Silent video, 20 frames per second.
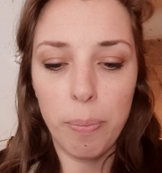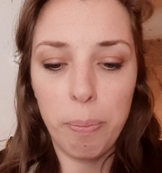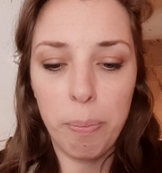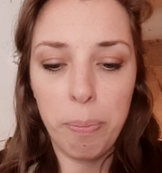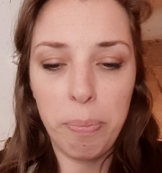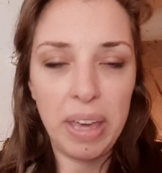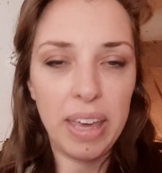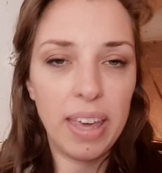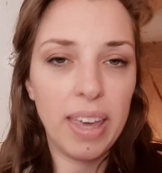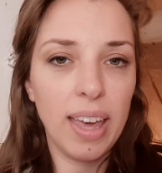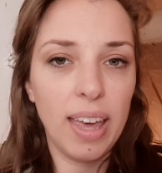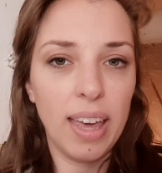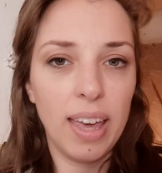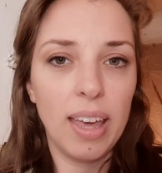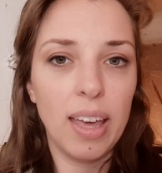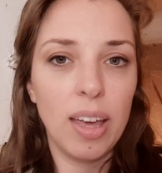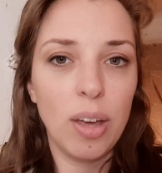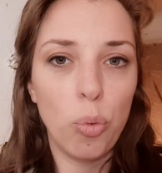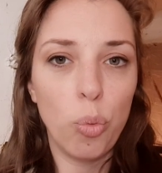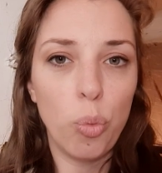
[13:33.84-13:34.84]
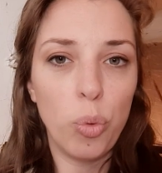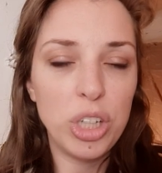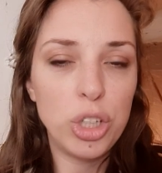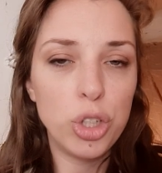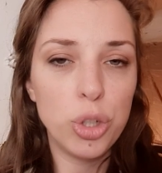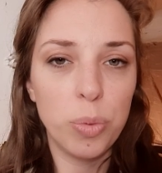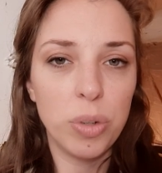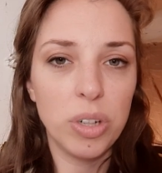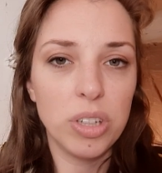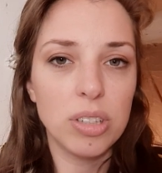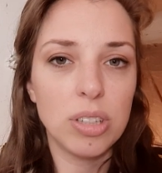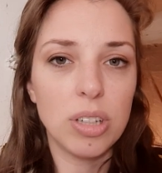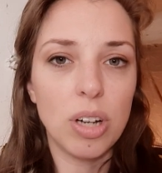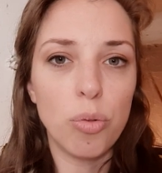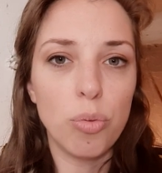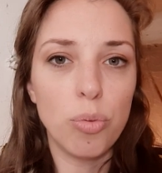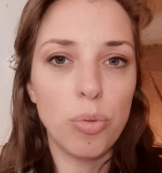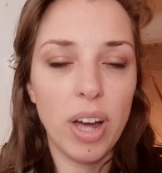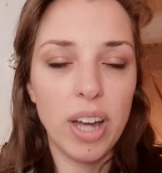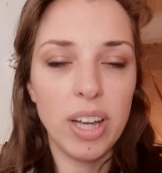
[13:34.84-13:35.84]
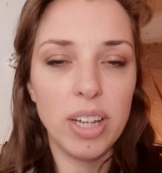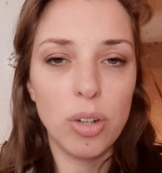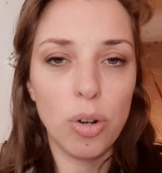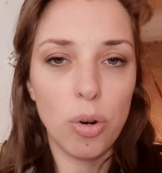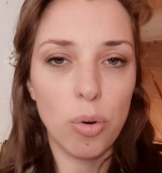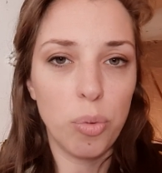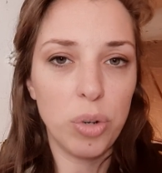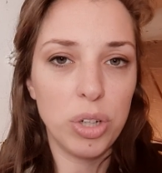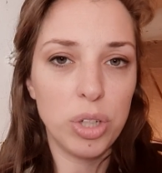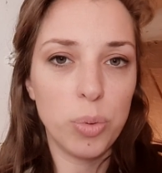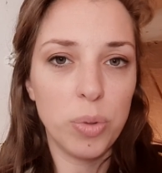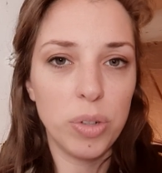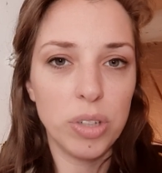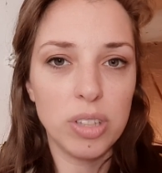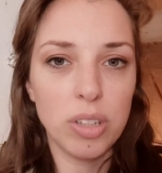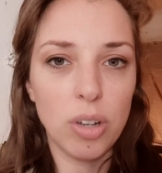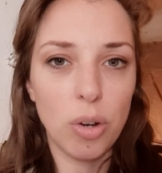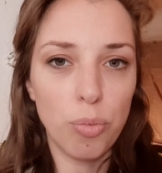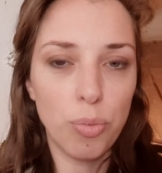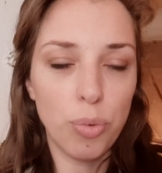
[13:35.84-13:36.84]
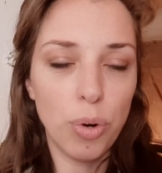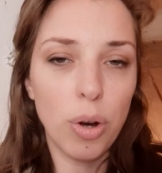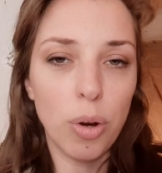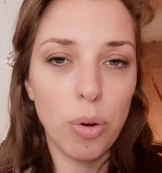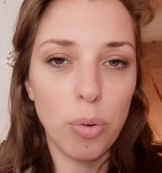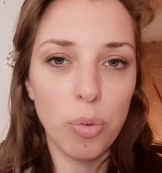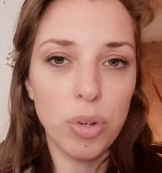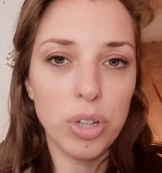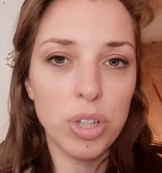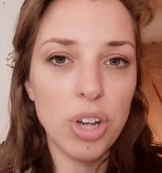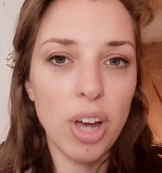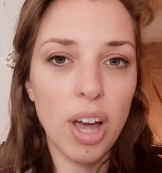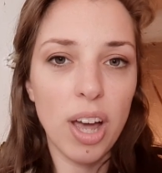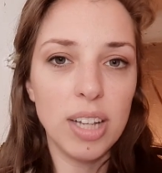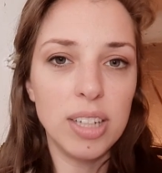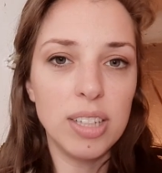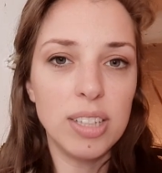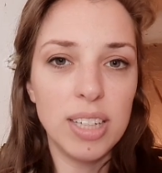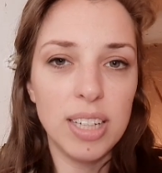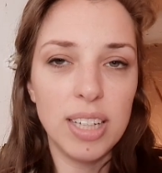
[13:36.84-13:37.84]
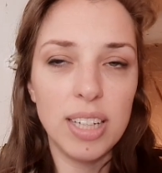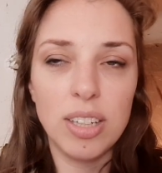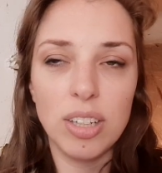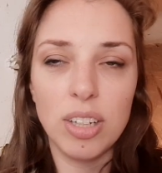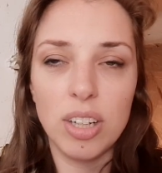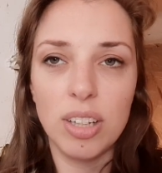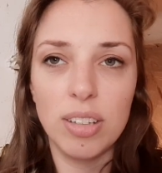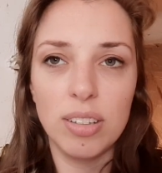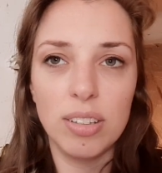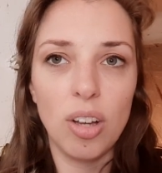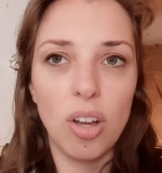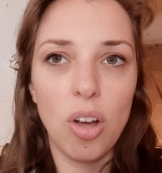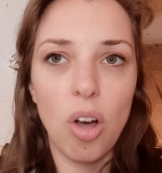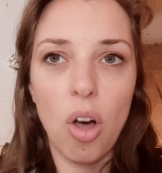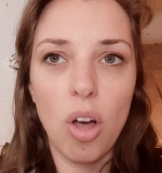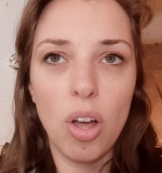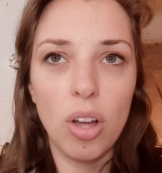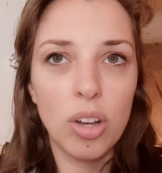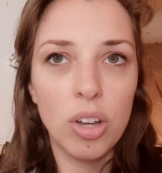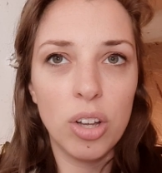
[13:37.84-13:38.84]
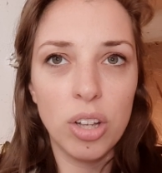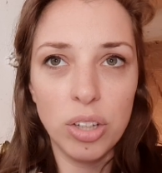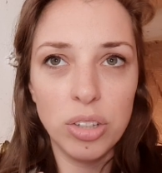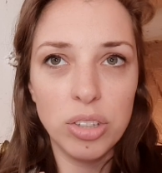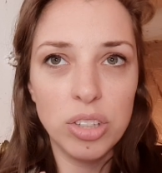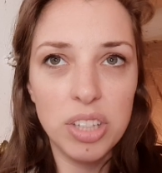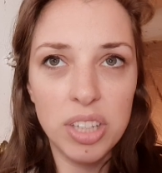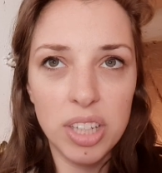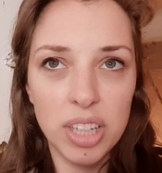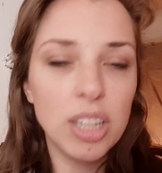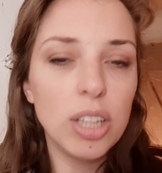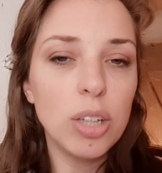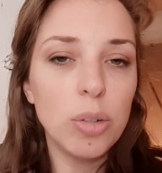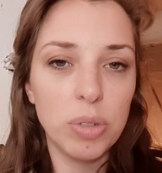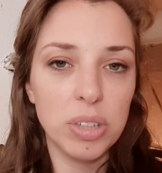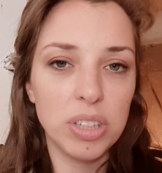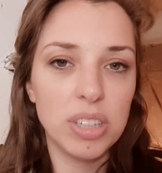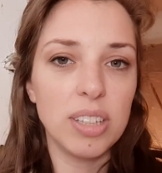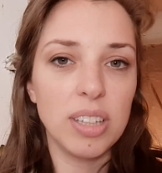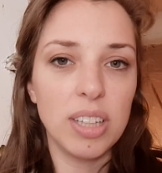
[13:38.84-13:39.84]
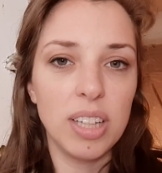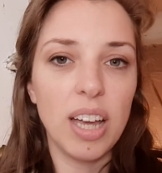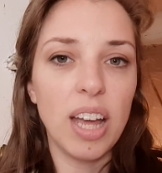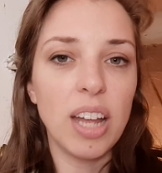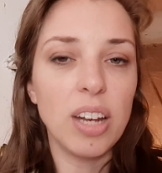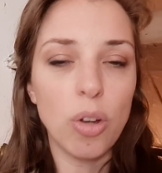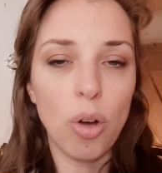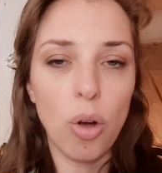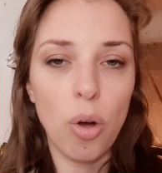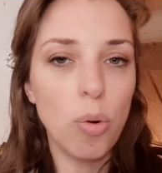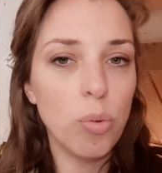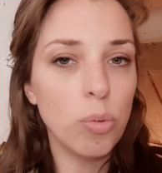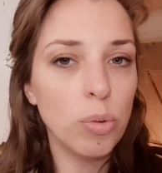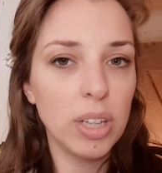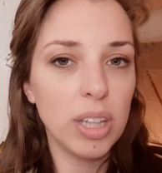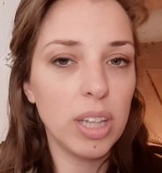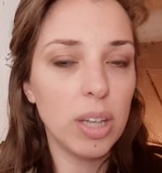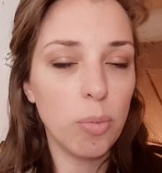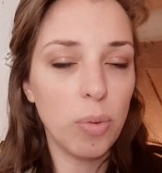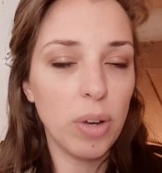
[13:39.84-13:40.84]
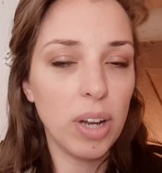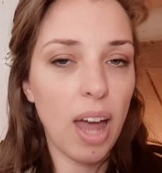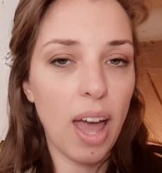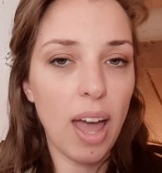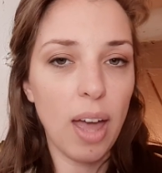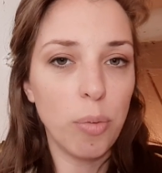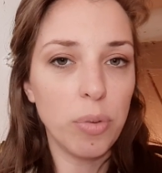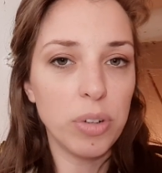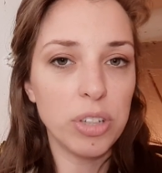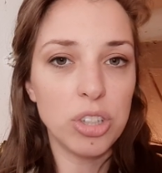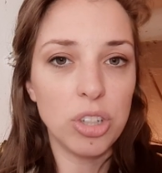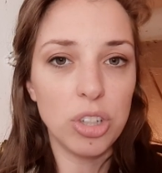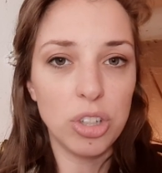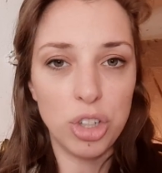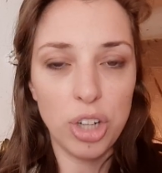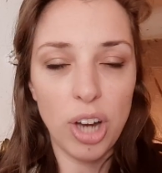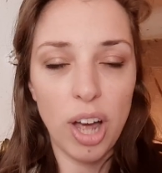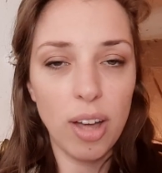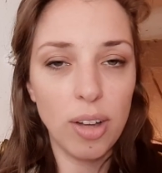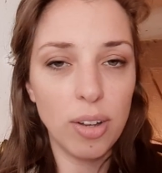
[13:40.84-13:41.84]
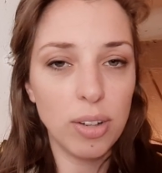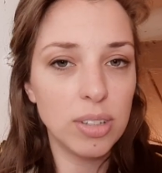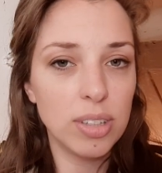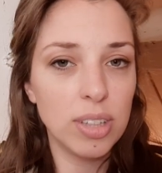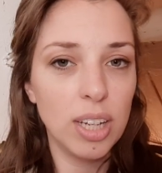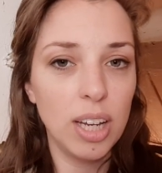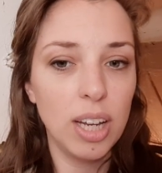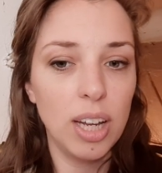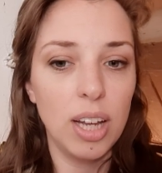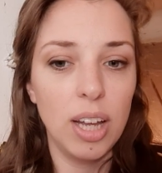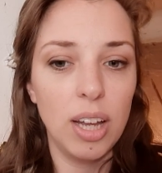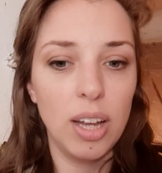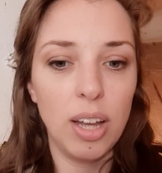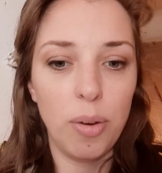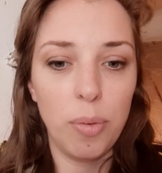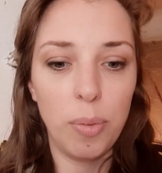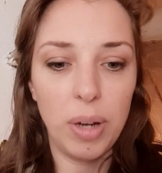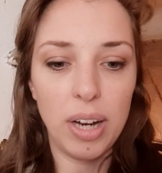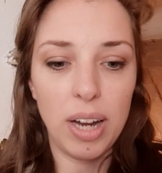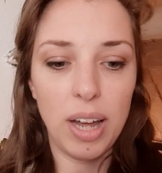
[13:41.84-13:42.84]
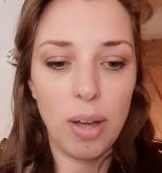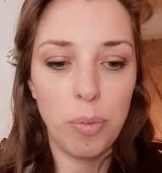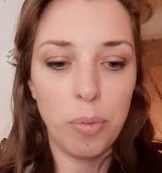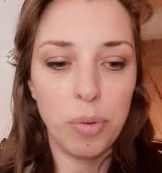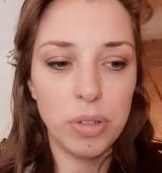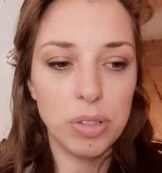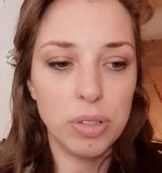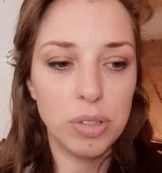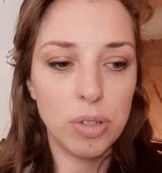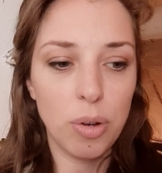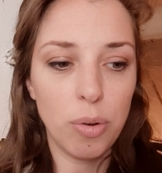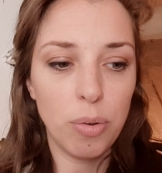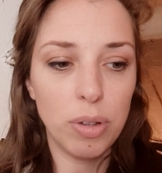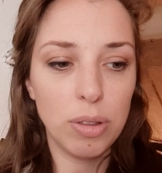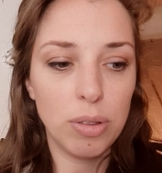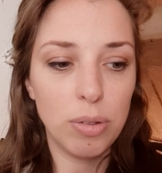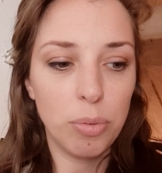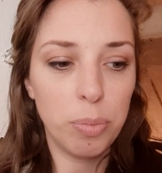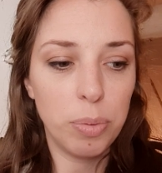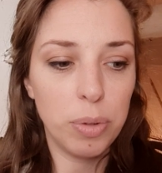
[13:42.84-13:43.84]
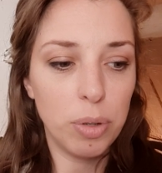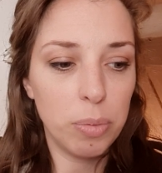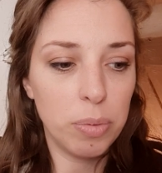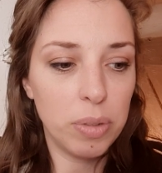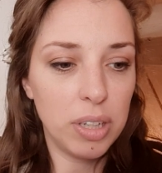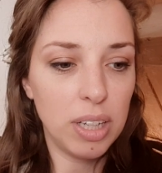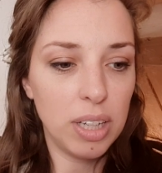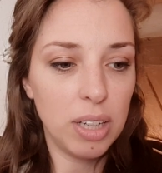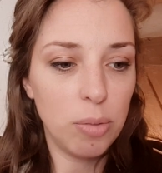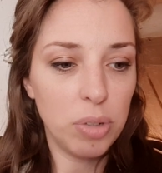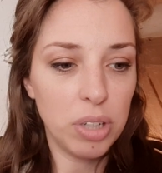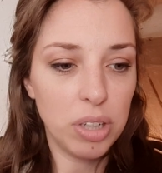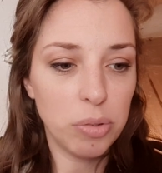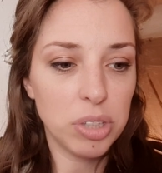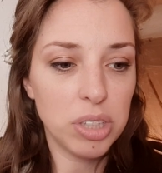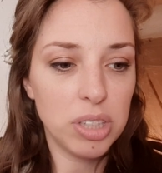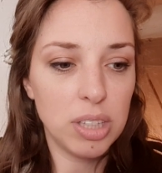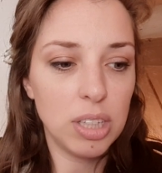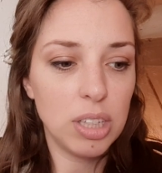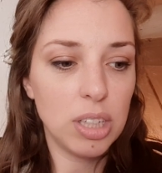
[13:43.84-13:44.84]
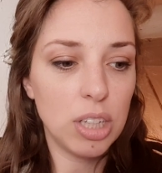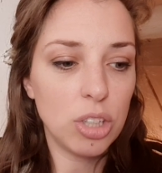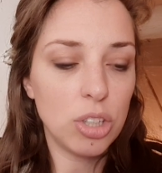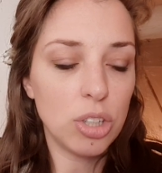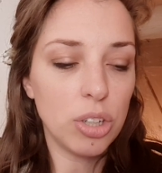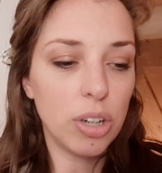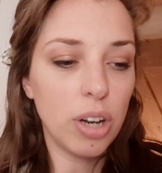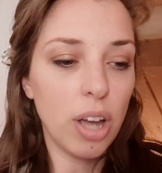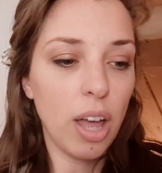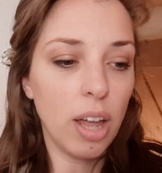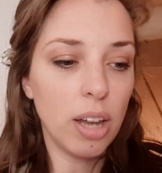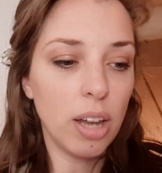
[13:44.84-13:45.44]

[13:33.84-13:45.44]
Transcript: picking which ones are right or which ones are wrong, which I did continuously and only when I was a child, when I was going through puberty, when I was a teenager,